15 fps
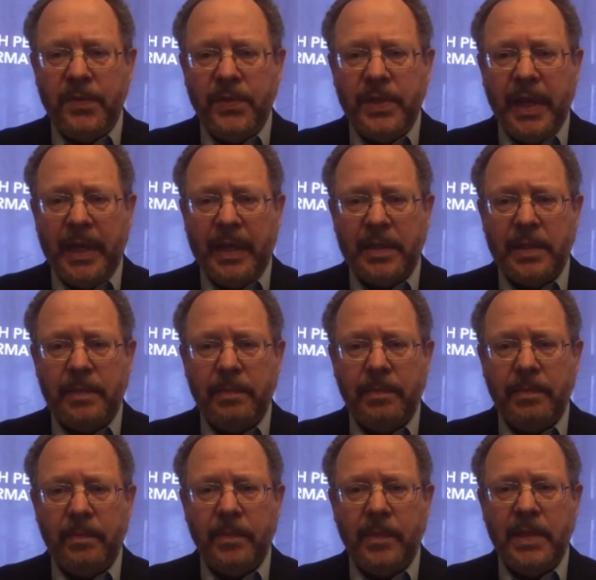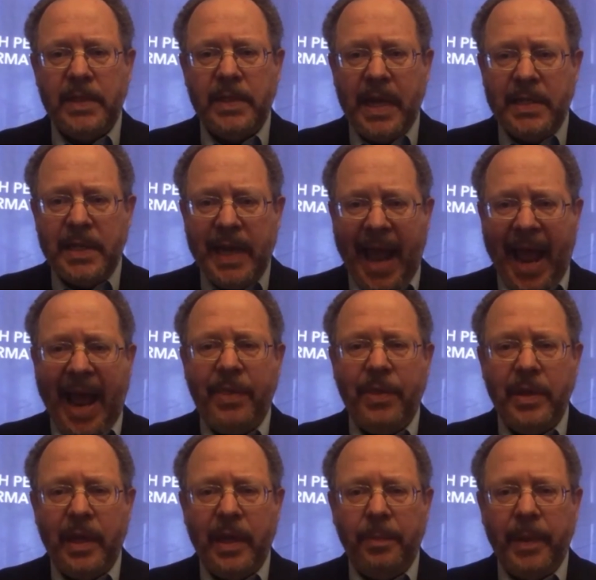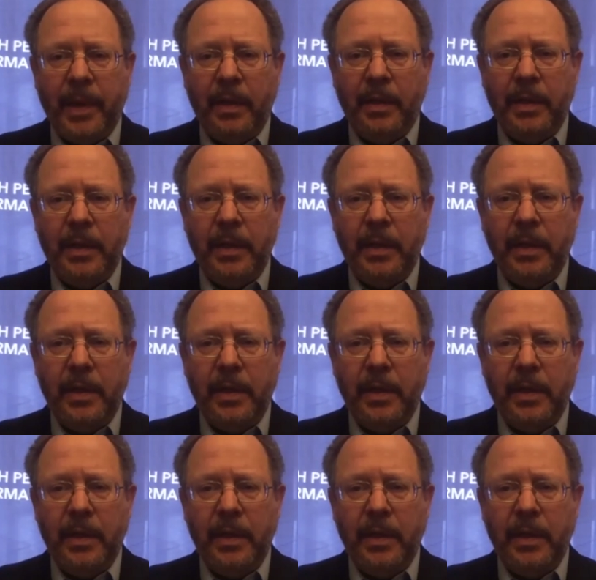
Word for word: states states that had the death penalty,